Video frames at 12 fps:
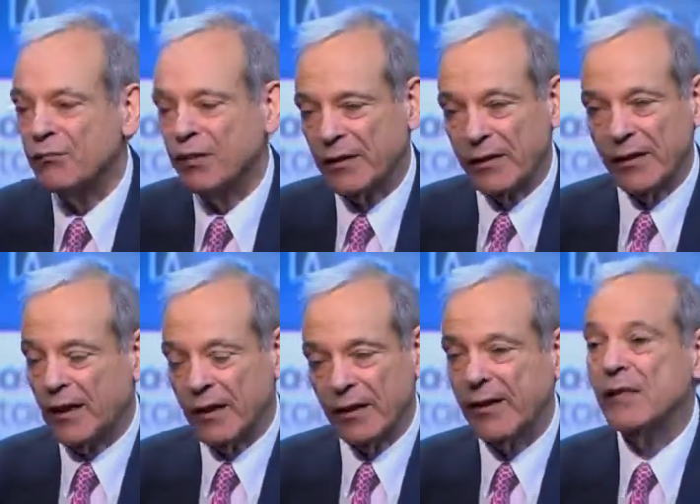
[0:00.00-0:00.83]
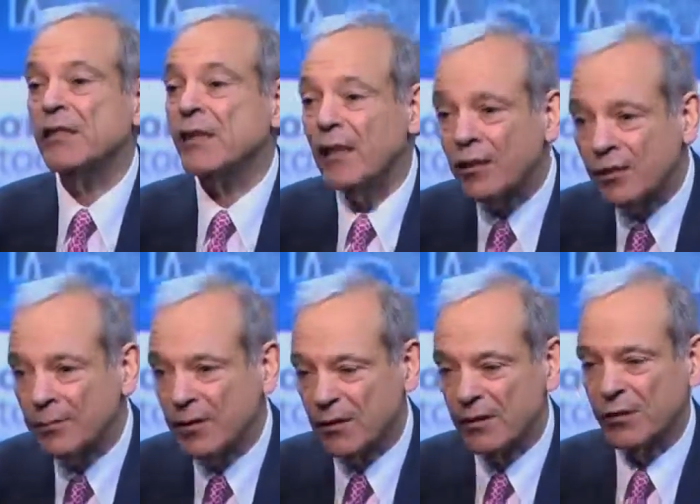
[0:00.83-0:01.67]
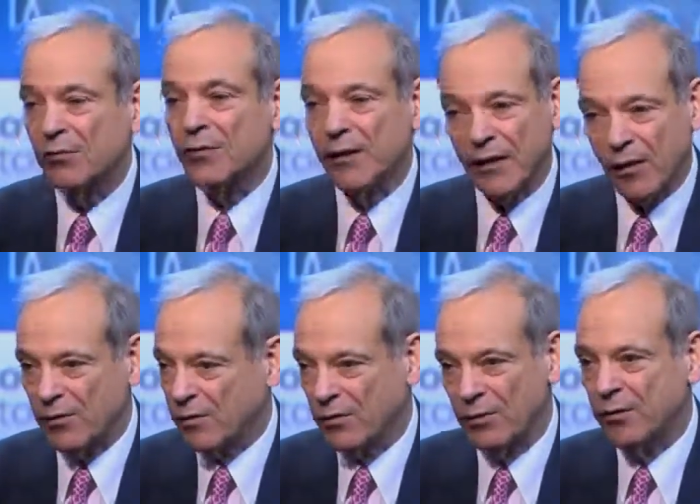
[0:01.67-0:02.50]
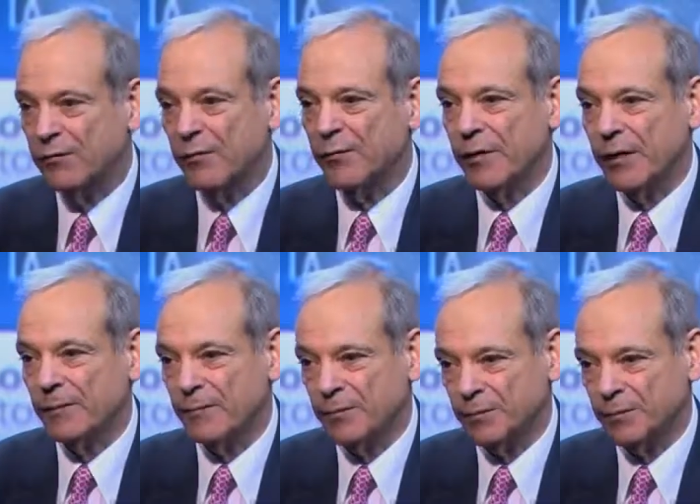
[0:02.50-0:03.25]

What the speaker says: it with our colleagues at other business schools and also learn from them.